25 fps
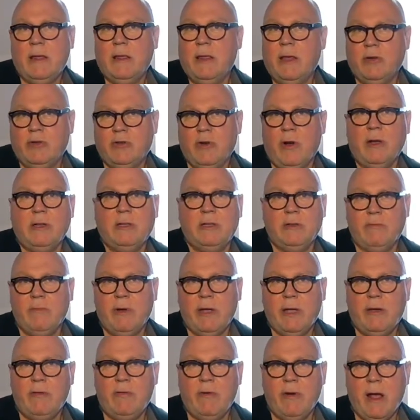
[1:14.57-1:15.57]
they're trying to
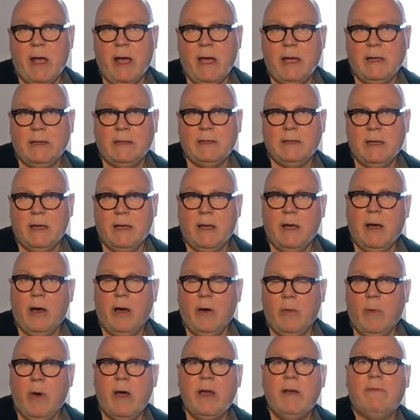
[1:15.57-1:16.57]
recreate
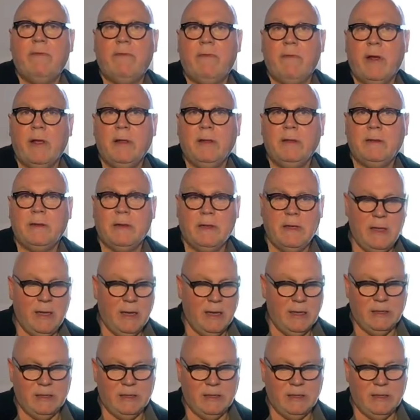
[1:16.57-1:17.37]
a wavefront